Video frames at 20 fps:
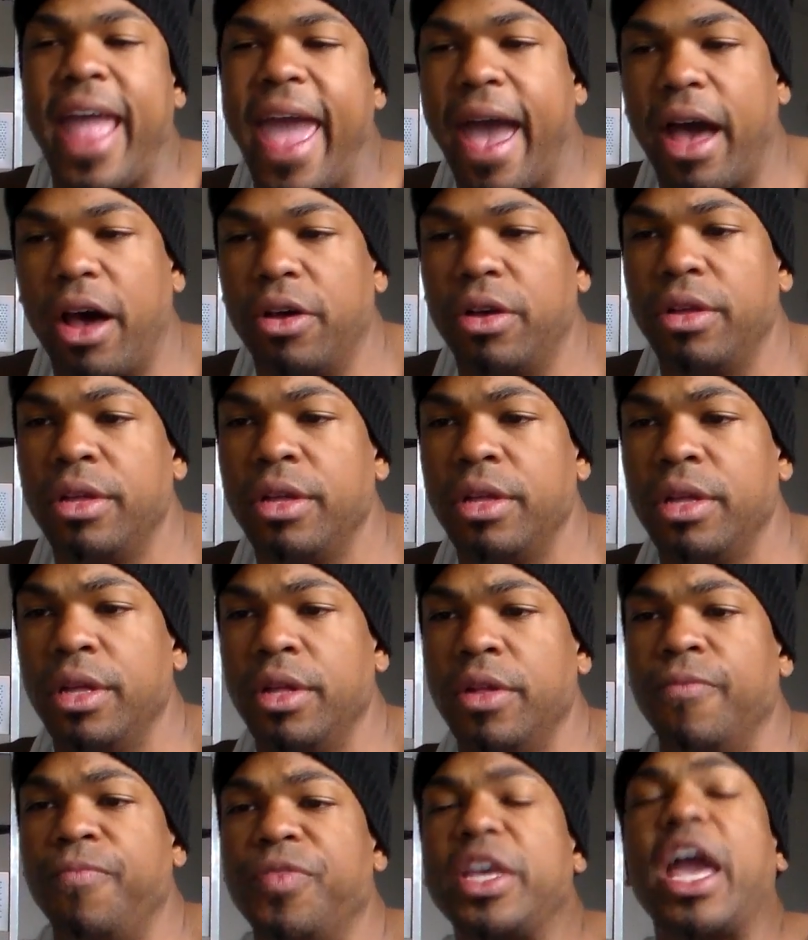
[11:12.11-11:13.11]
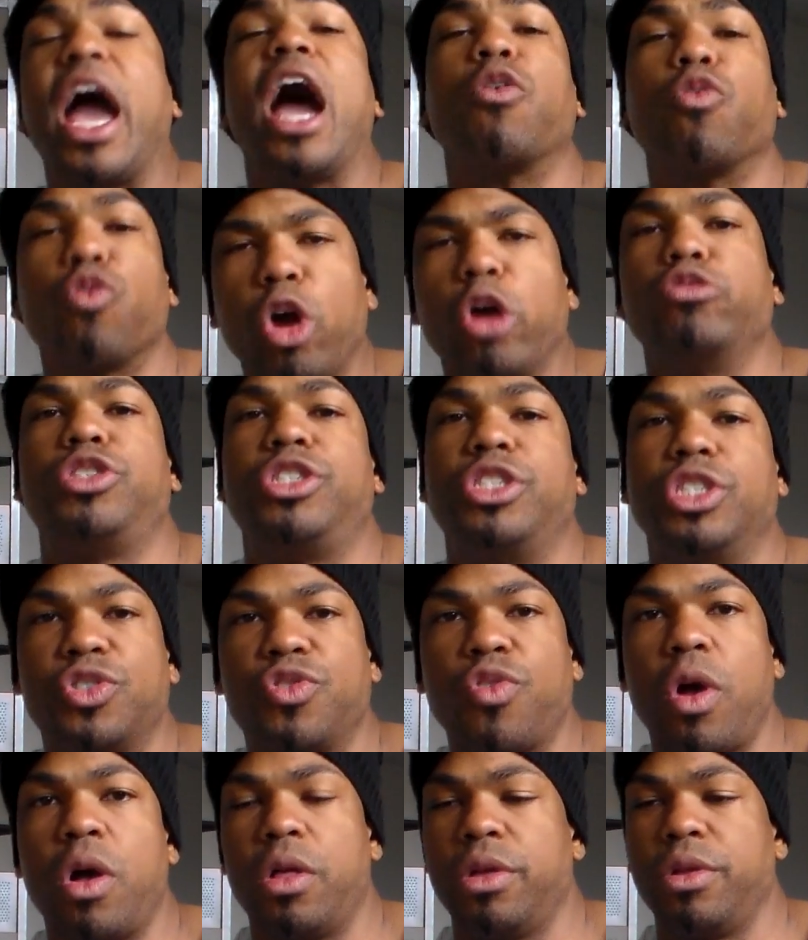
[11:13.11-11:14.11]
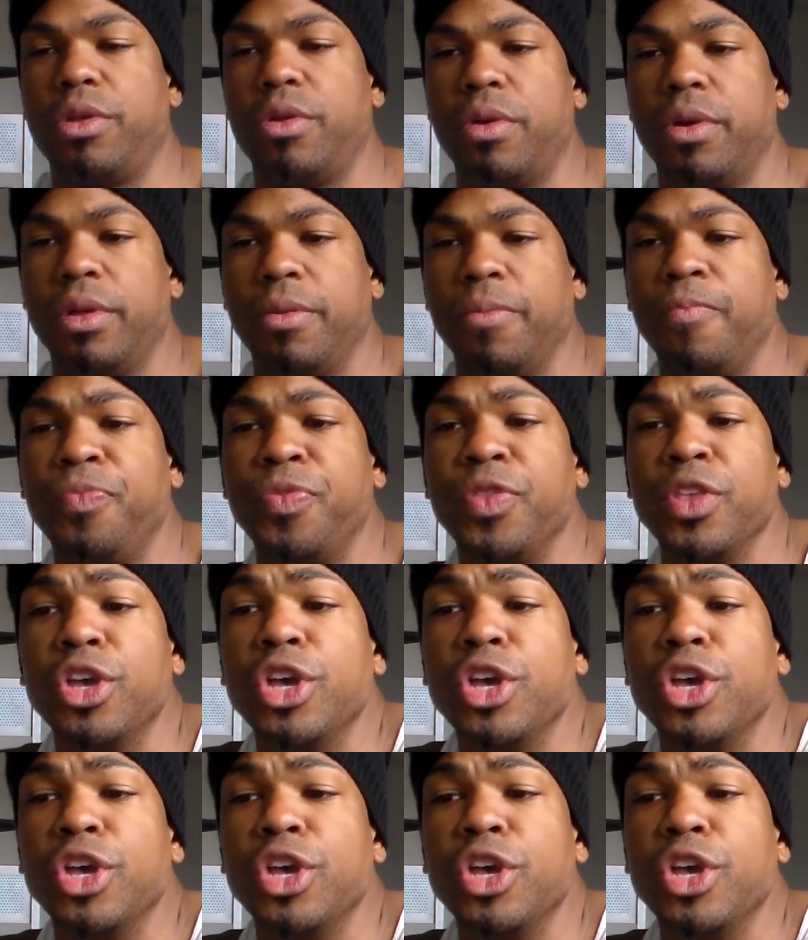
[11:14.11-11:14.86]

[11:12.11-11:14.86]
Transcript: now. Got roaches crawling on him.